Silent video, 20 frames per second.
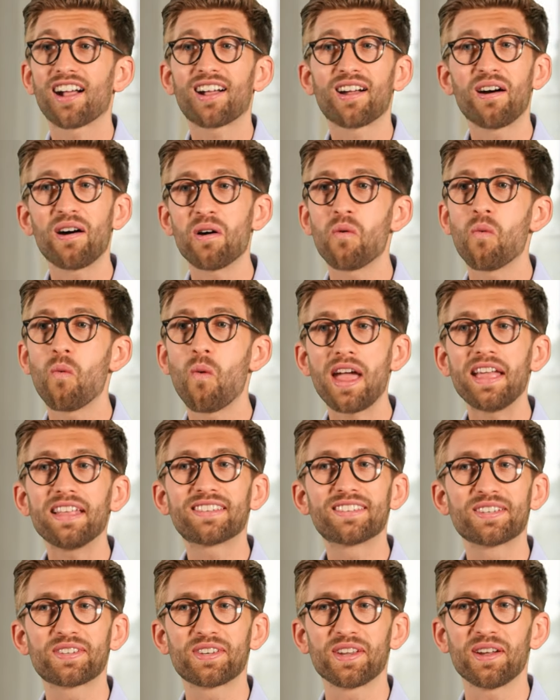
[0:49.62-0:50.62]
can't wait
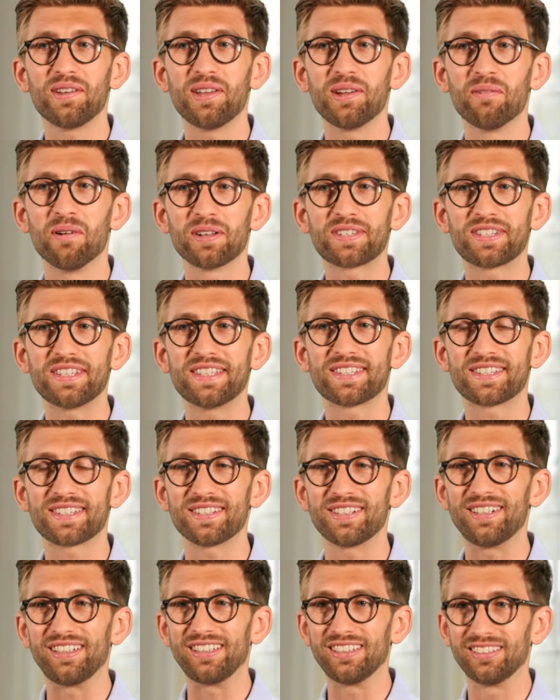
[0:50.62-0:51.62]
to show you what's in
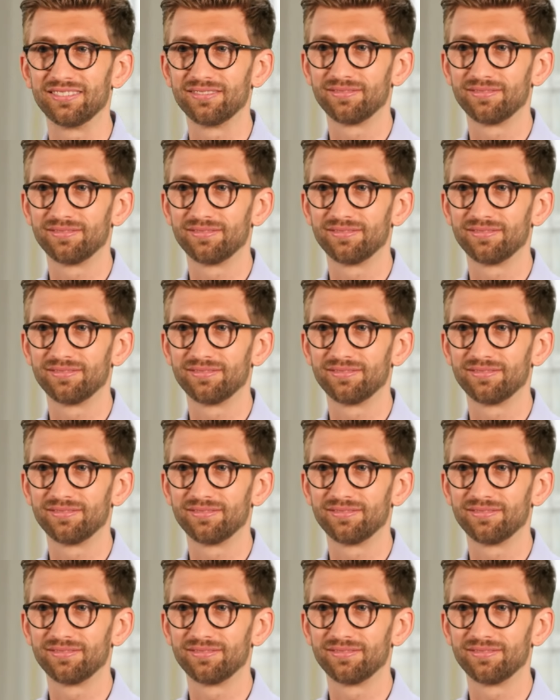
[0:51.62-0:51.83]
store.